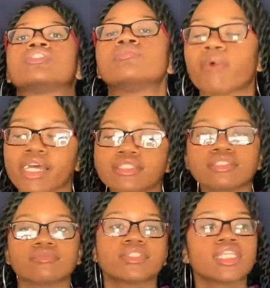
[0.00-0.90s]
Some
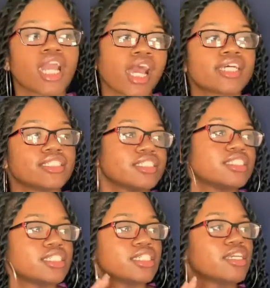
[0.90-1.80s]

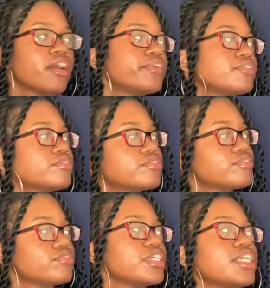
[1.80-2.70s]
B-I-D-E-O
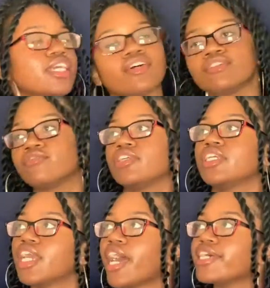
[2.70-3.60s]
video.
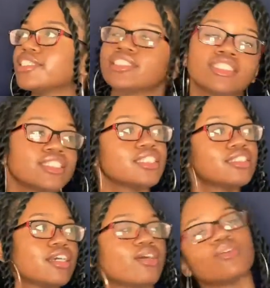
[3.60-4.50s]
V I D E
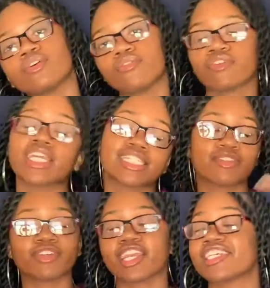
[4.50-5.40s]
O. It's a
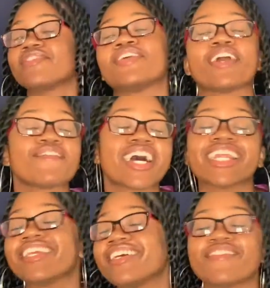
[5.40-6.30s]
video. It's a video. About
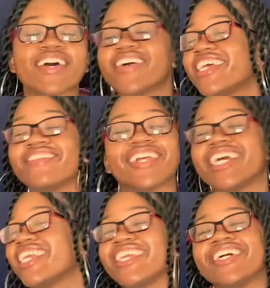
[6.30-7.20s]
you. I'm about another
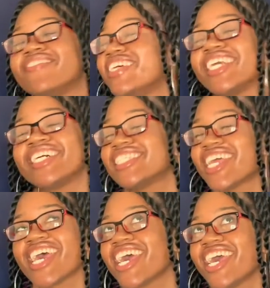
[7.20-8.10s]
video
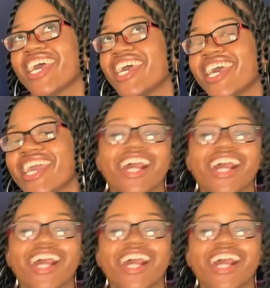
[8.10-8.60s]
today.